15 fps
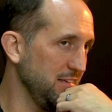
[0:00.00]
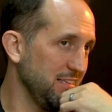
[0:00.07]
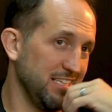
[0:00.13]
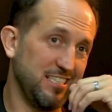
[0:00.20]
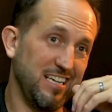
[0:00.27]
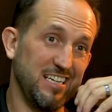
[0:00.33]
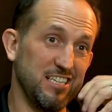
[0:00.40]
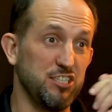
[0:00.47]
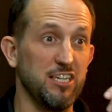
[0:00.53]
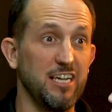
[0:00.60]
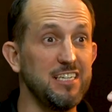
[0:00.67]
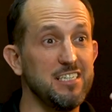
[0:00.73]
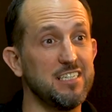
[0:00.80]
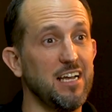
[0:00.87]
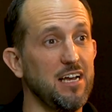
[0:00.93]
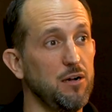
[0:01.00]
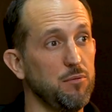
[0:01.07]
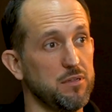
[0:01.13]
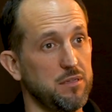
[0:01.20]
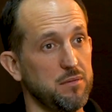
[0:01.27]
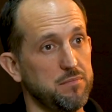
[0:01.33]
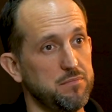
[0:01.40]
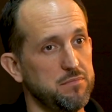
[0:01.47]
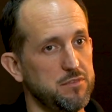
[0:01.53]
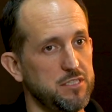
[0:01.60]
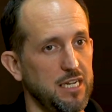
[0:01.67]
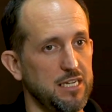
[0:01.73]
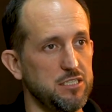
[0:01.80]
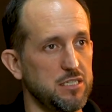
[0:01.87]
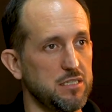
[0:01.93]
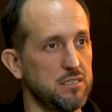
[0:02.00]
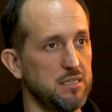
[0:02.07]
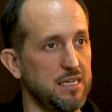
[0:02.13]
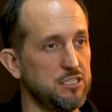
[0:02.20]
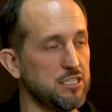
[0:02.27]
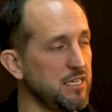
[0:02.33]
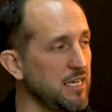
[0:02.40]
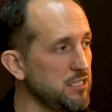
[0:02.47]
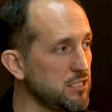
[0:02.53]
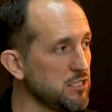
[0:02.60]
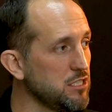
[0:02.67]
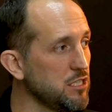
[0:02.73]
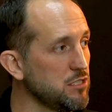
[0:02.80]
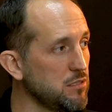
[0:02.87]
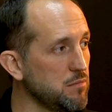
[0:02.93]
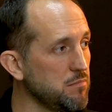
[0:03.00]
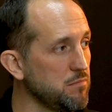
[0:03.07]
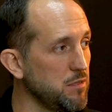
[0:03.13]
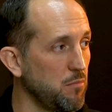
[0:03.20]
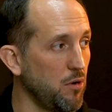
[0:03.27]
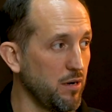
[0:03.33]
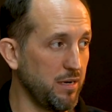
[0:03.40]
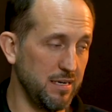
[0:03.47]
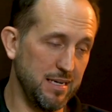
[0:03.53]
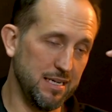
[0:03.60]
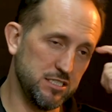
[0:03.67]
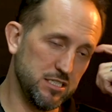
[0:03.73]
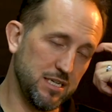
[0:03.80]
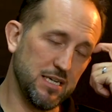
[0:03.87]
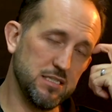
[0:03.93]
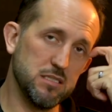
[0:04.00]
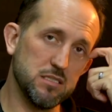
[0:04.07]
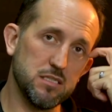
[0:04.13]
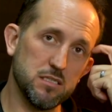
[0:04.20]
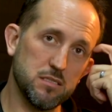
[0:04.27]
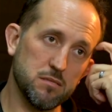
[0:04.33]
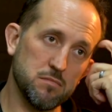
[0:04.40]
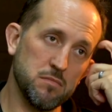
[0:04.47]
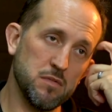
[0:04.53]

That's kind of changed now with the changing education system, the marketing education system.